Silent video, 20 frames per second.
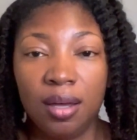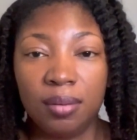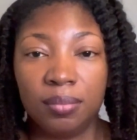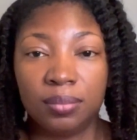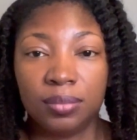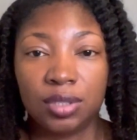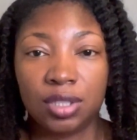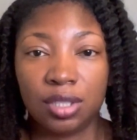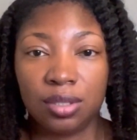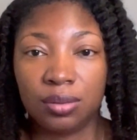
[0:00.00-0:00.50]

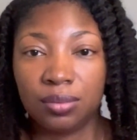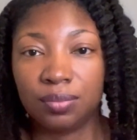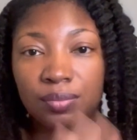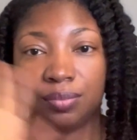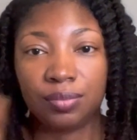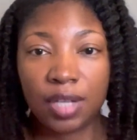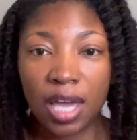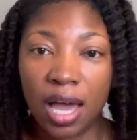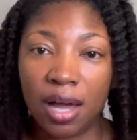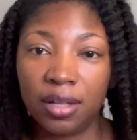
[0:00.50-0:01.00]
So
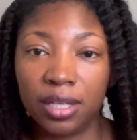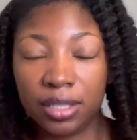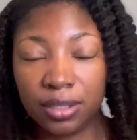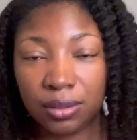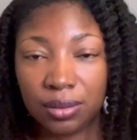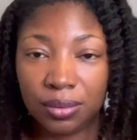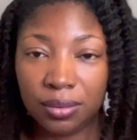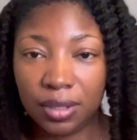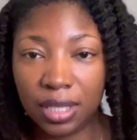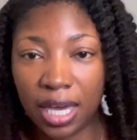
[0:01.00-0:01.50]
I'll
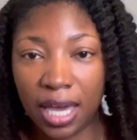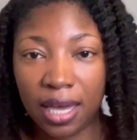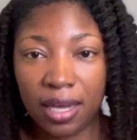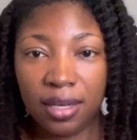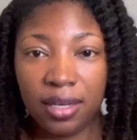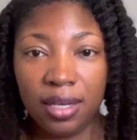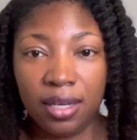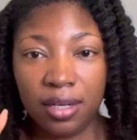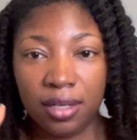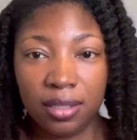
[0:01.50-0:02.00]
include that
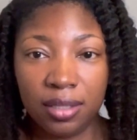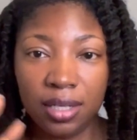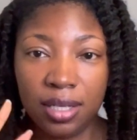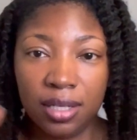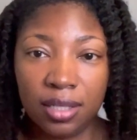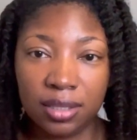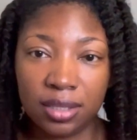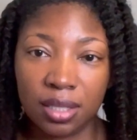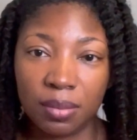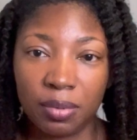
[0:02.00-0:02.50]
in
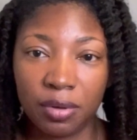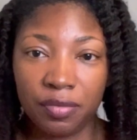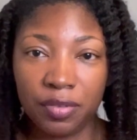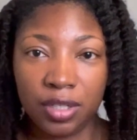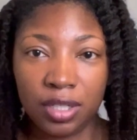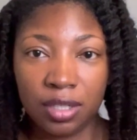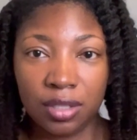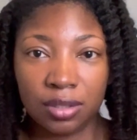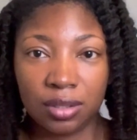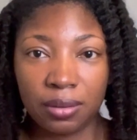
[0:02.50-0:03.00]
a separate
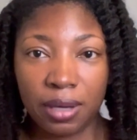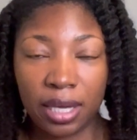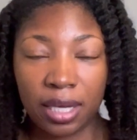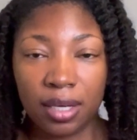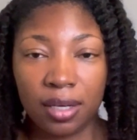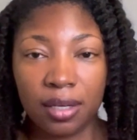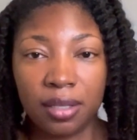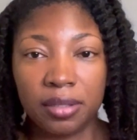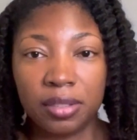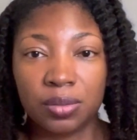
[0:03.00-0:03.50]
video so I can
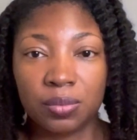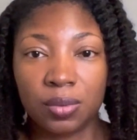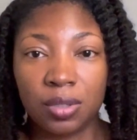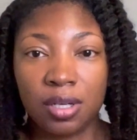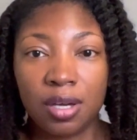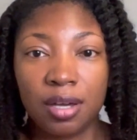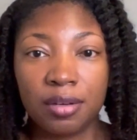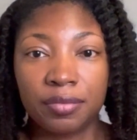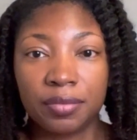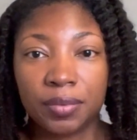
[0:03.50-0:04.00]
cut this one
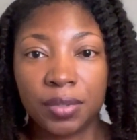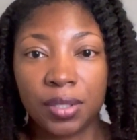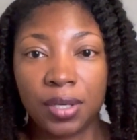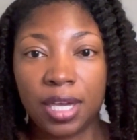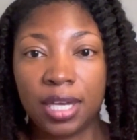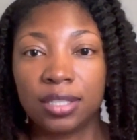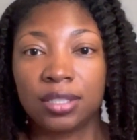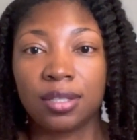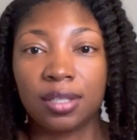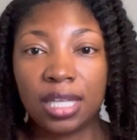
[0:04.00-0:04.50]
off.
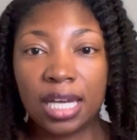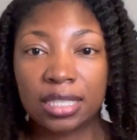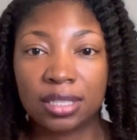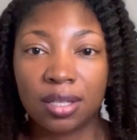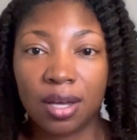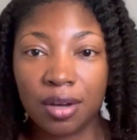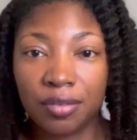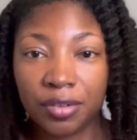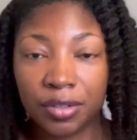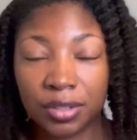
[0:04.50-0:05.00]
Okay, so that's
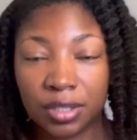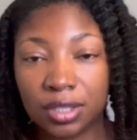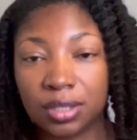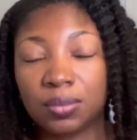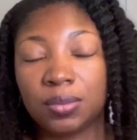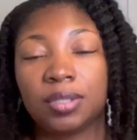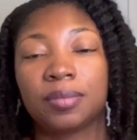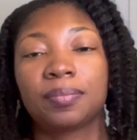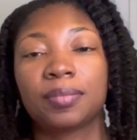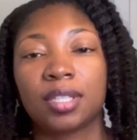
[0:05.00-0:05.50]
all for this
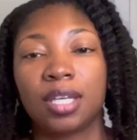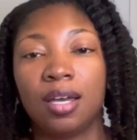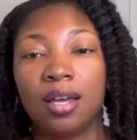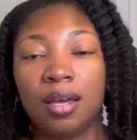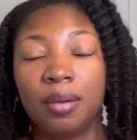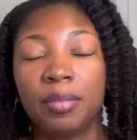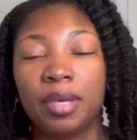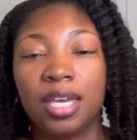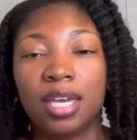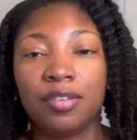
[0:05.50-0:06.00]
one.
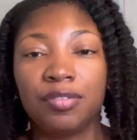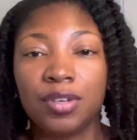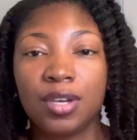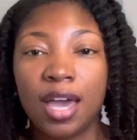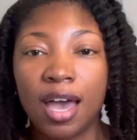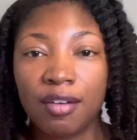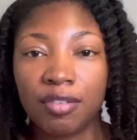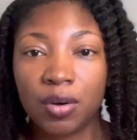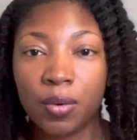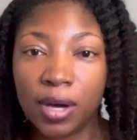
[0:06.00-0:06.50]
If you
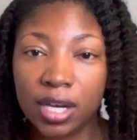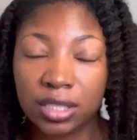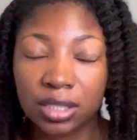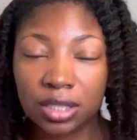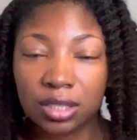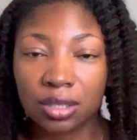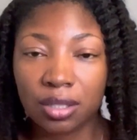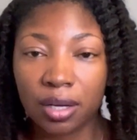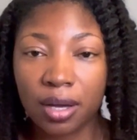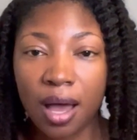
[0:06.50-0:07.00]
have
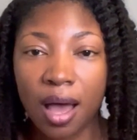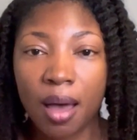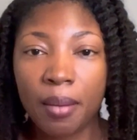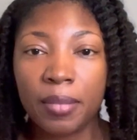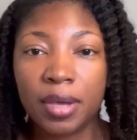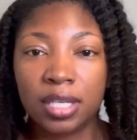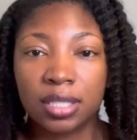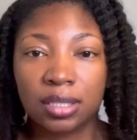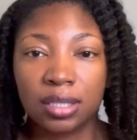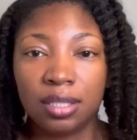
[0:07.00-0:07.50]
questions or
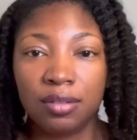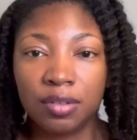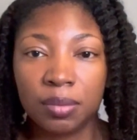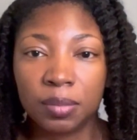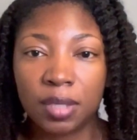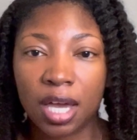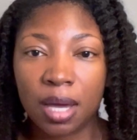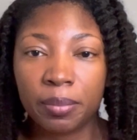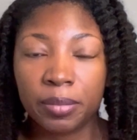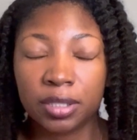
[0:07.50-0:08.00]
comments, leave them
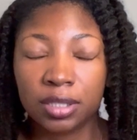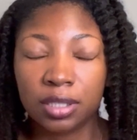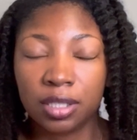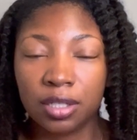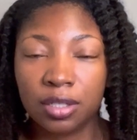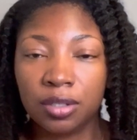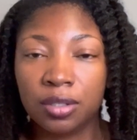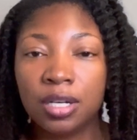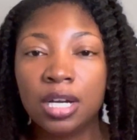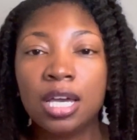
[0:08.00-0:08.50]
down
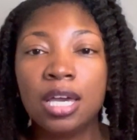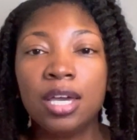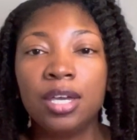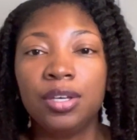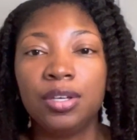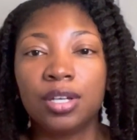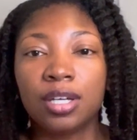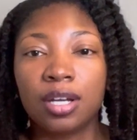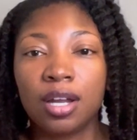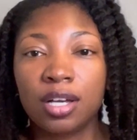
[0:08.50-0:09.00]
below.
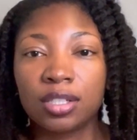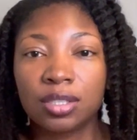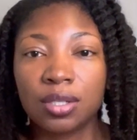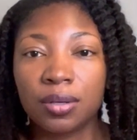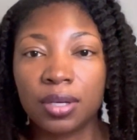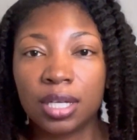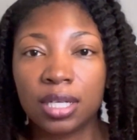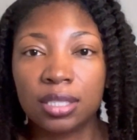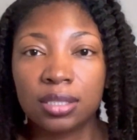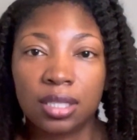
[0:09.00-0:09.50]
You can also
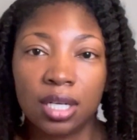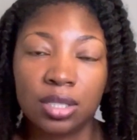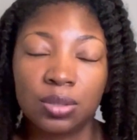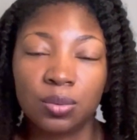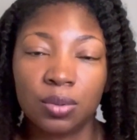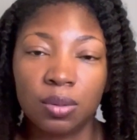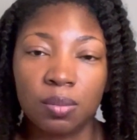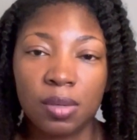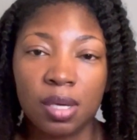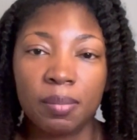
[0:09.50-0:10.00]
get in touch
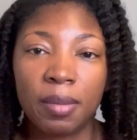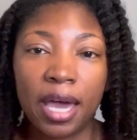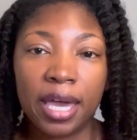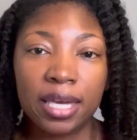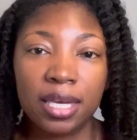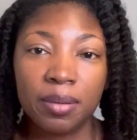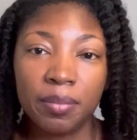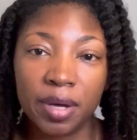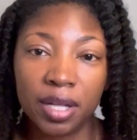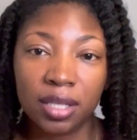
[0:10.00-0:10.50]
with me by
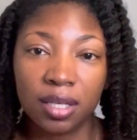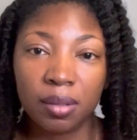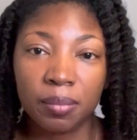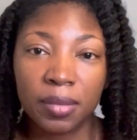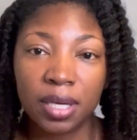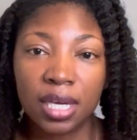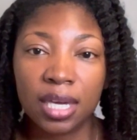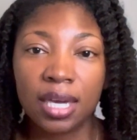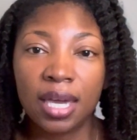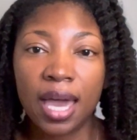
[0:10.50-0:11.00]
emailing
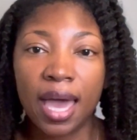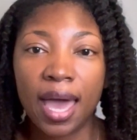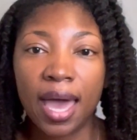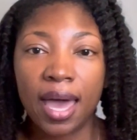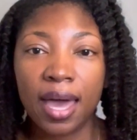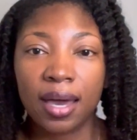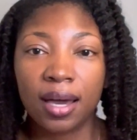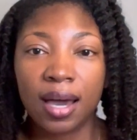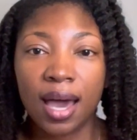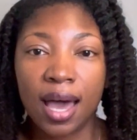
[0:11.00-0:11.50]
me
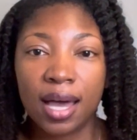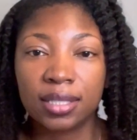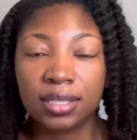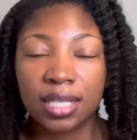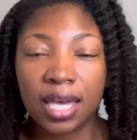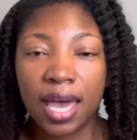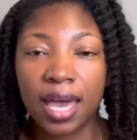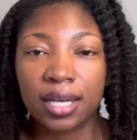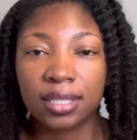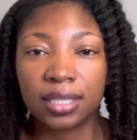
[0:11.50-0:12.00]
at
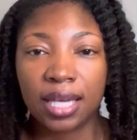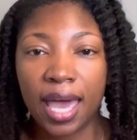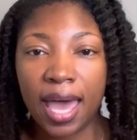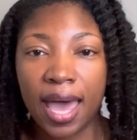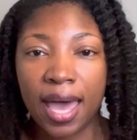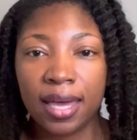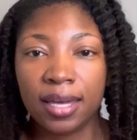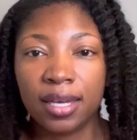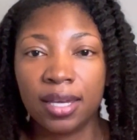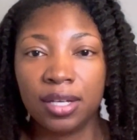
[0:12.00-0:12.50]

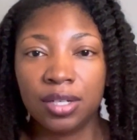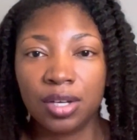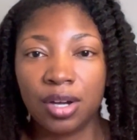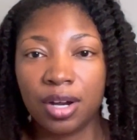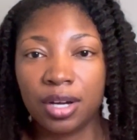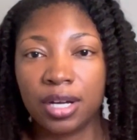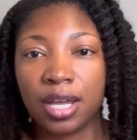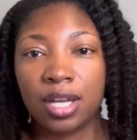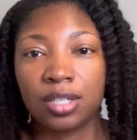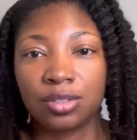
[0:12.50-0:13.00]

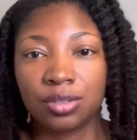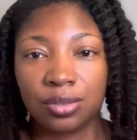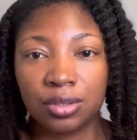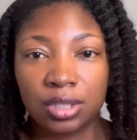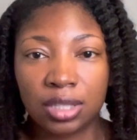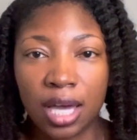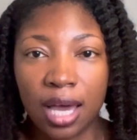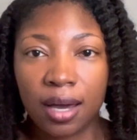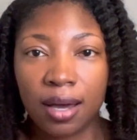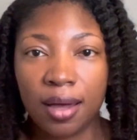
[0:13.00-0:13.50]

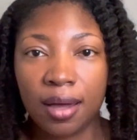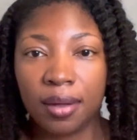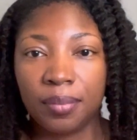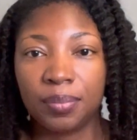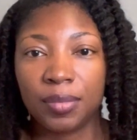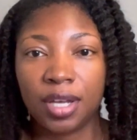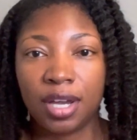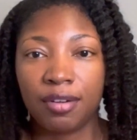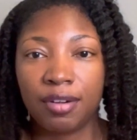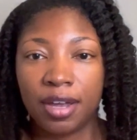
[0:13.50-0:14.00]
contact@endaranaturals.com.
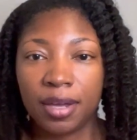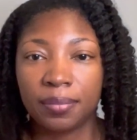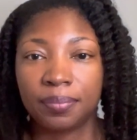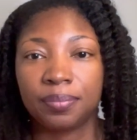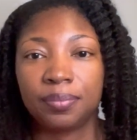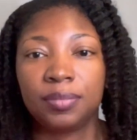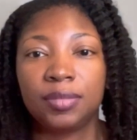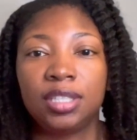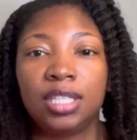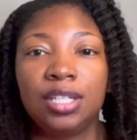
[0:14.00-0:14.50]
All right,
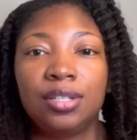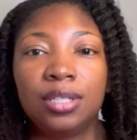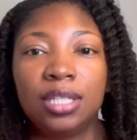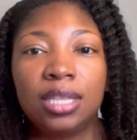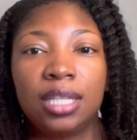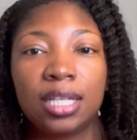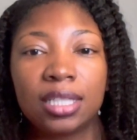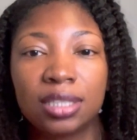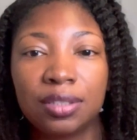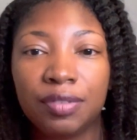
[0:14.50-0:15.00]
see you in the
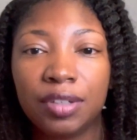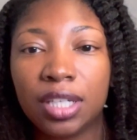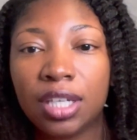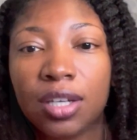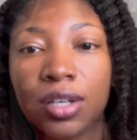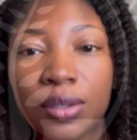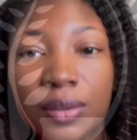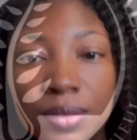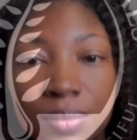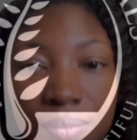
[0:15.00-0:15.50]
next
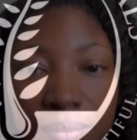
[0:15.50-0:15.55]
video.